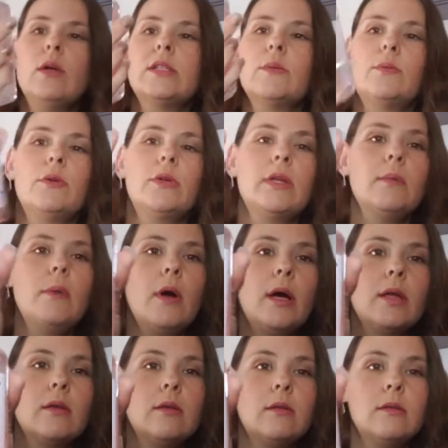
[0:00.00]
it's a pretty
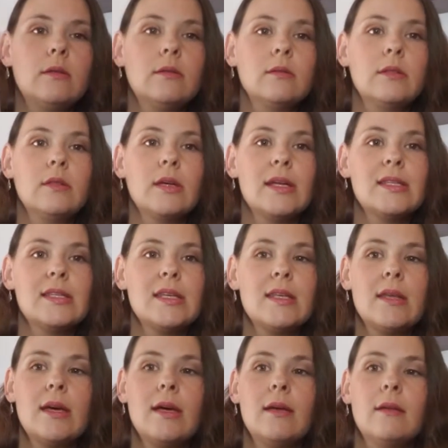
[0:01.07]
bottle. You guys see
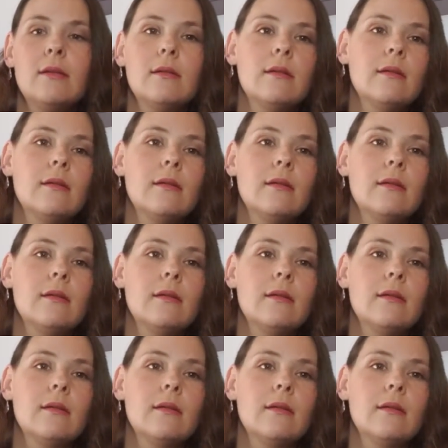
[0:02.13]
that?